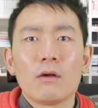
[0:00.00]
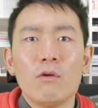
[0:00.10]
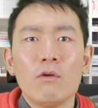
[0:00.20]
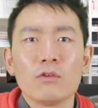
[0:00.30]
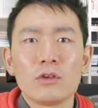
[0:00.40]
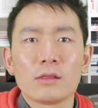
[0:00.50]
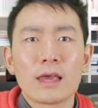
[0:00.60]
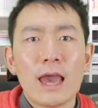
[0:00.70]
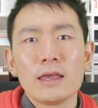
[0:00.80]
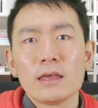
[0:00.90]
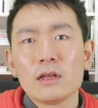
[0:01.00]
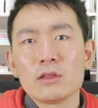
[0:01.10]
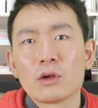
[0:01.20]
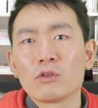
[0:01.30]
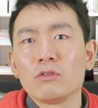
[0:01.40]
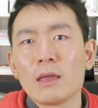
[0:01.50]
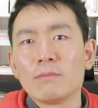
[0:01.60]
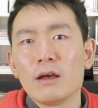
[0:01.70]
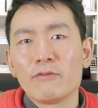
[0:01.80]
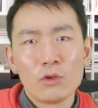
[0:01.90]
or GSK, just to
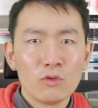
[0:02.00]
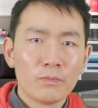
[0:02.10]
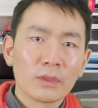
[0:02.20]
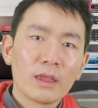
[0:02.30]
name a few.